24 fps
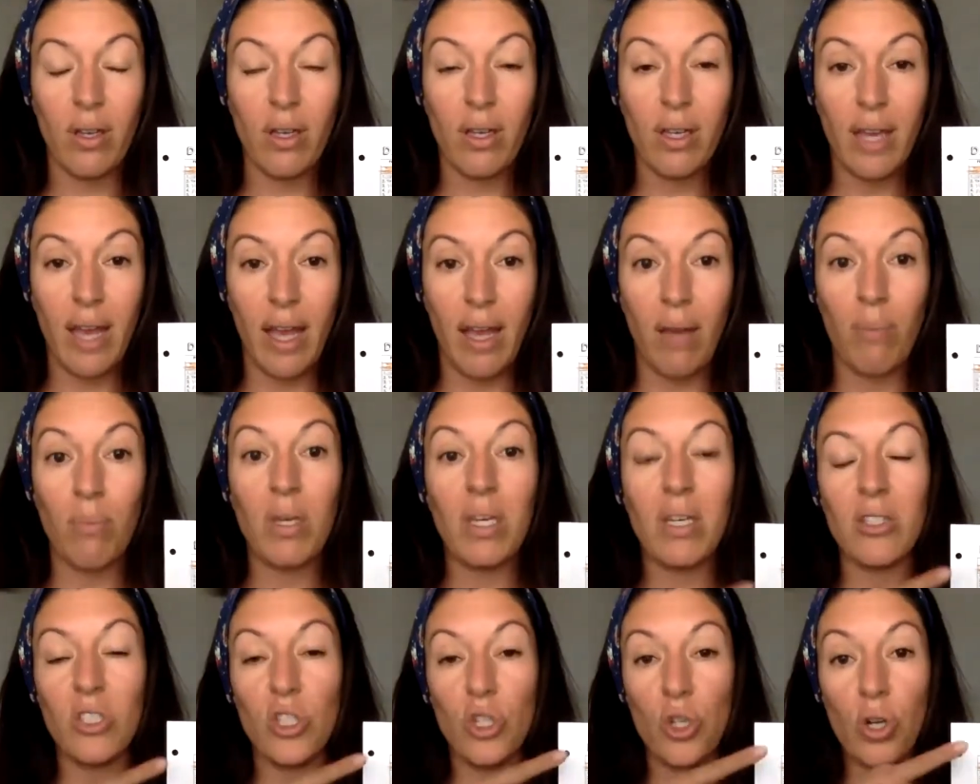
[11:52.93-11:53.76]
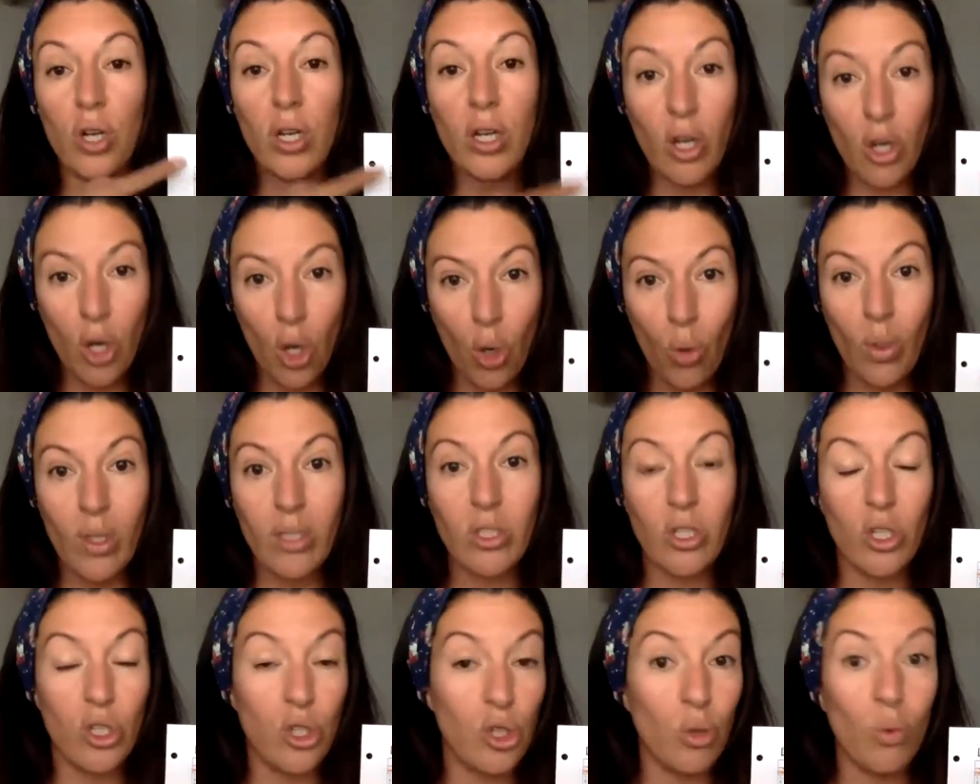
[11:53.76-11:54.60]
Okay, because you're going to know what
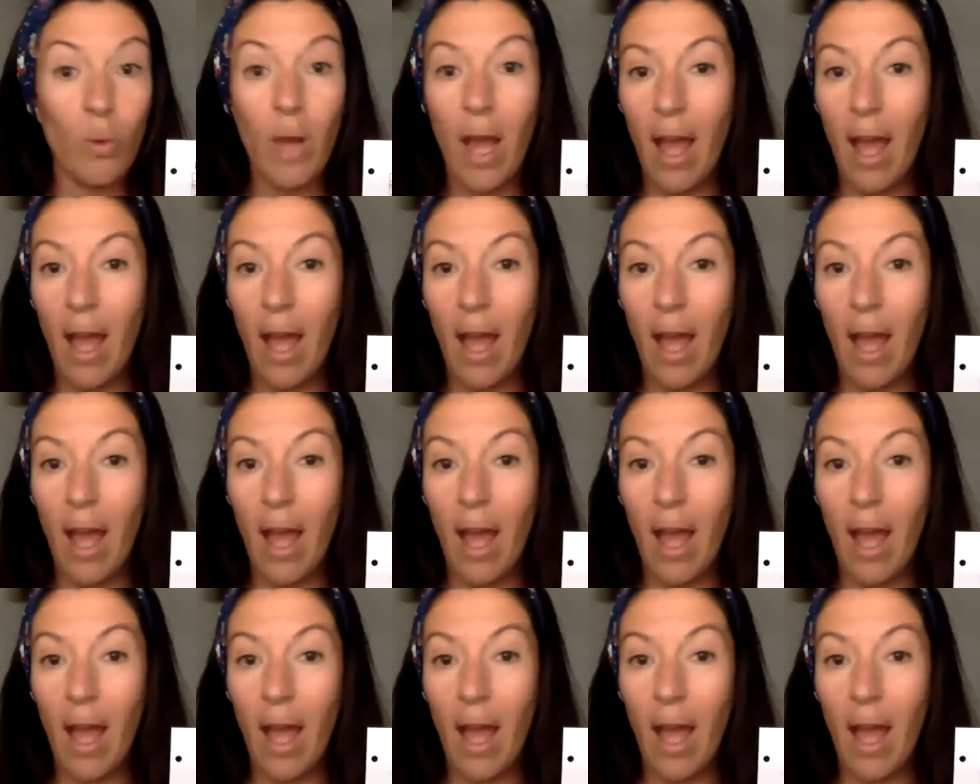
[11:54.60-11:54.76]
to do